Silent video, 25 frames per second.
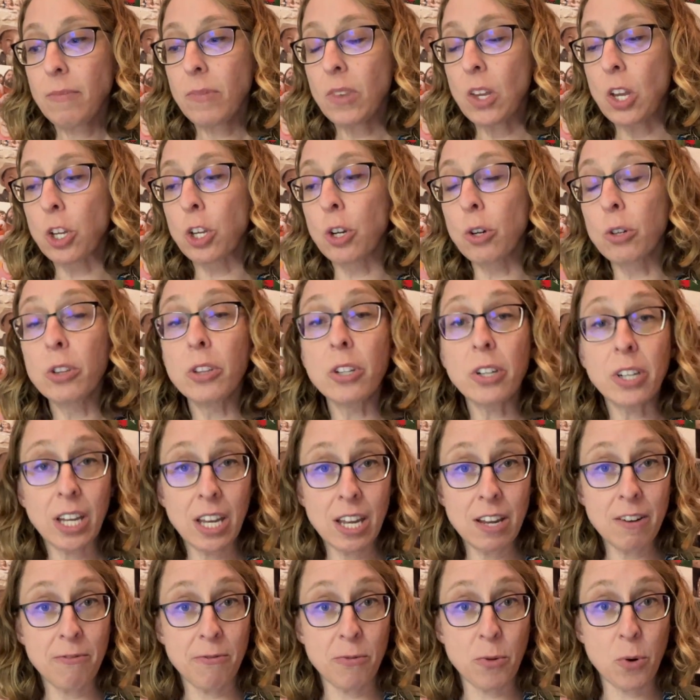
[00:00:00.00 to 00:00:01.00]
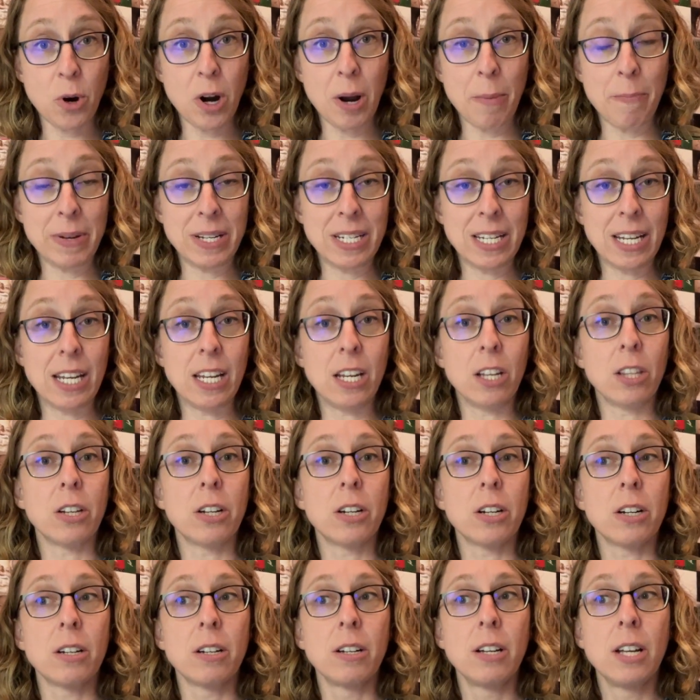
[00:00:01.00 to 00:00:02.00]
you're looking for a
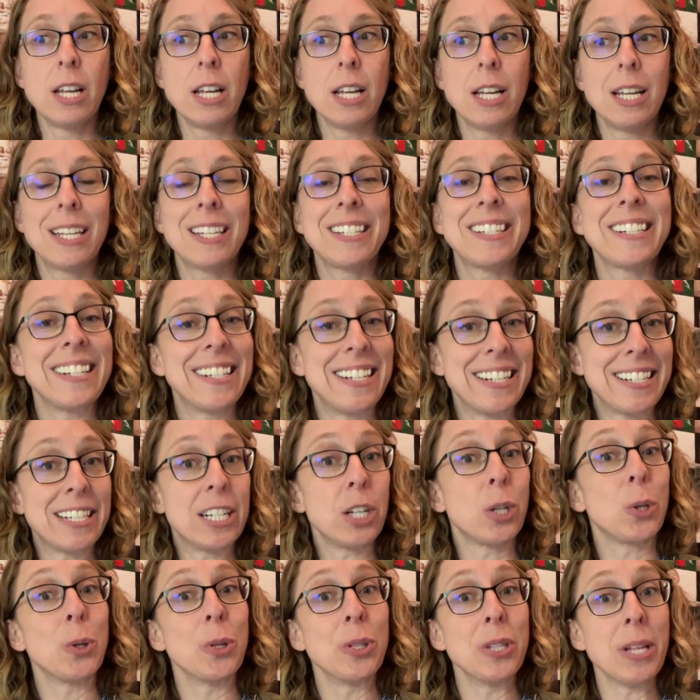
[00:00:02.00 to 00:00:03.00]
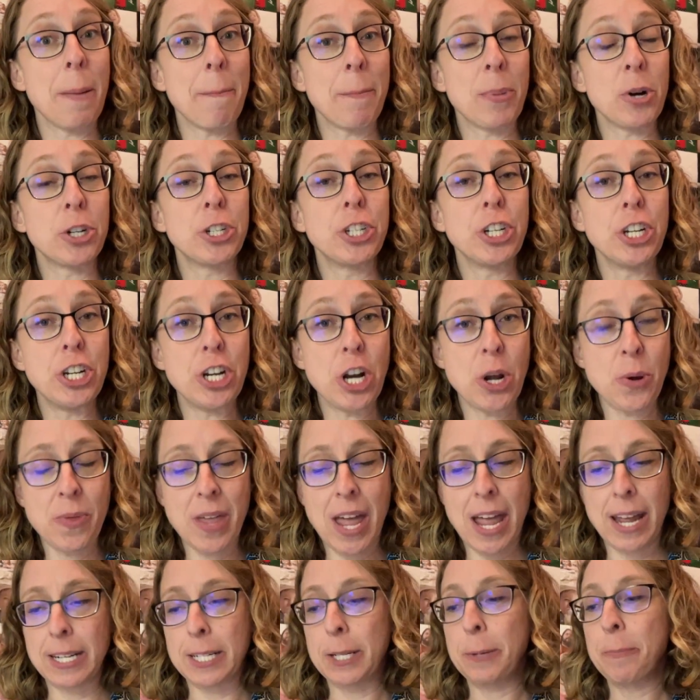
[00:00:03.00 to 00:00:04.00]
particular statistical number to know
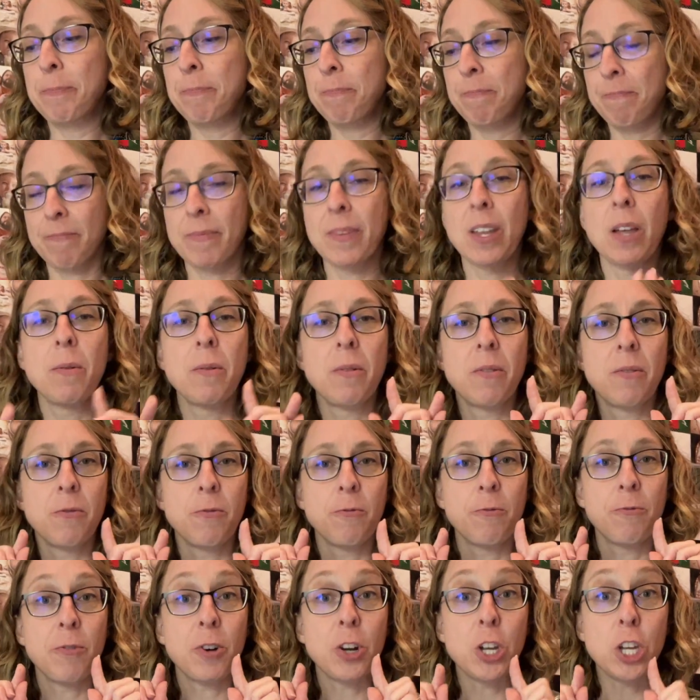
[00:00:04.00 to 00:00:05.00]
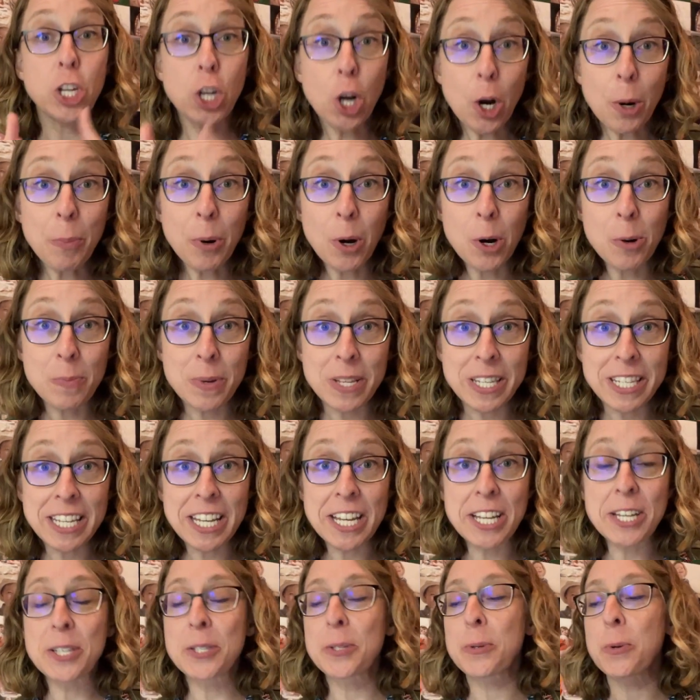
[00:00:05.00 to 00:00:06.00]
that. For your
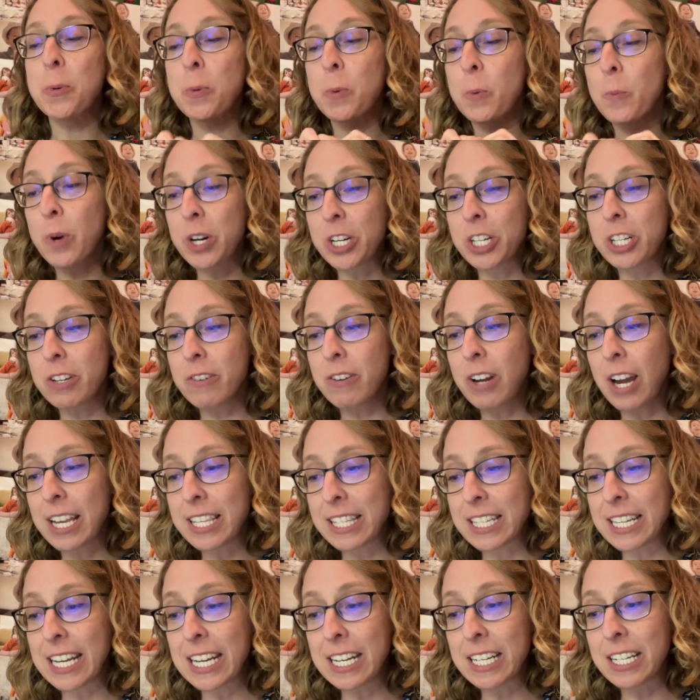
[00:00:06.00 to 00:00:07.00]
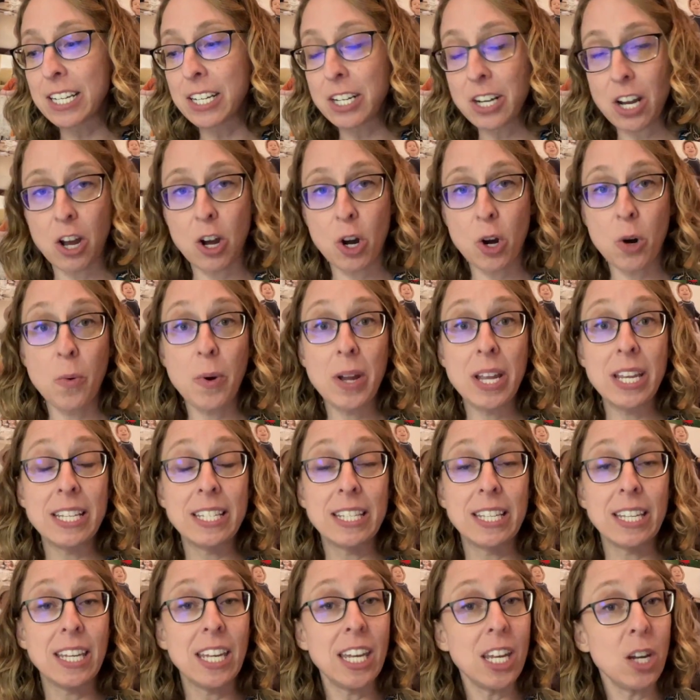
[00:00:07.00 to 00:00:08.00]
purposes, what you guys need to know is
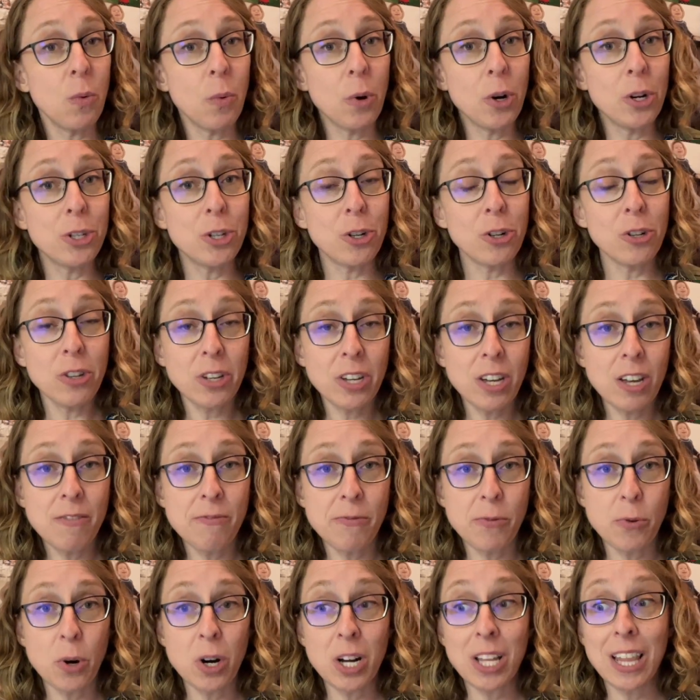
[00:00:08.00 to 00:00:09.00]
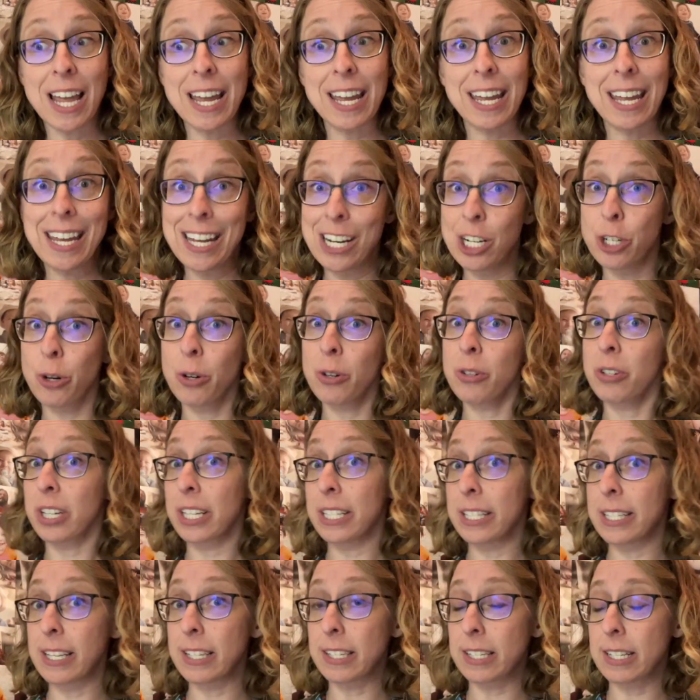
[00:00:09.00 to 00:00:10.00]
the keywords you're looking for, like internal
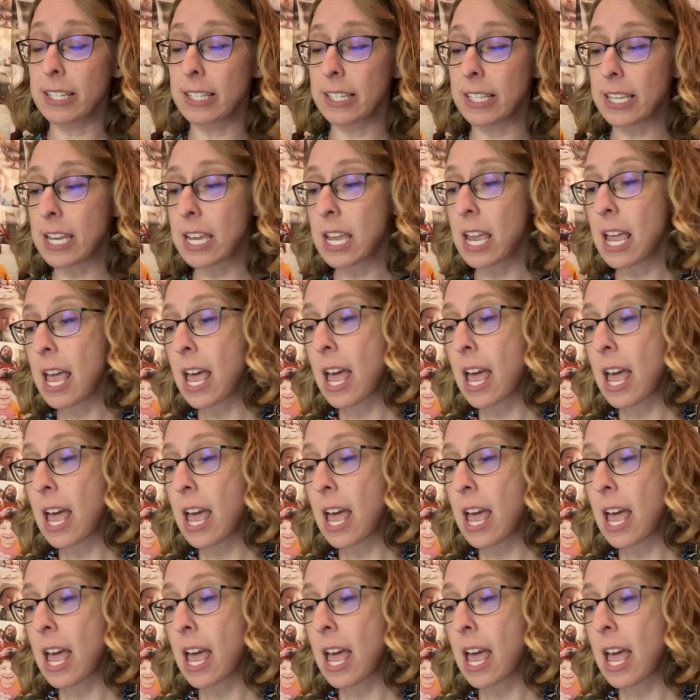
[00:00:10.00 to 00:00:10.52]
consistency,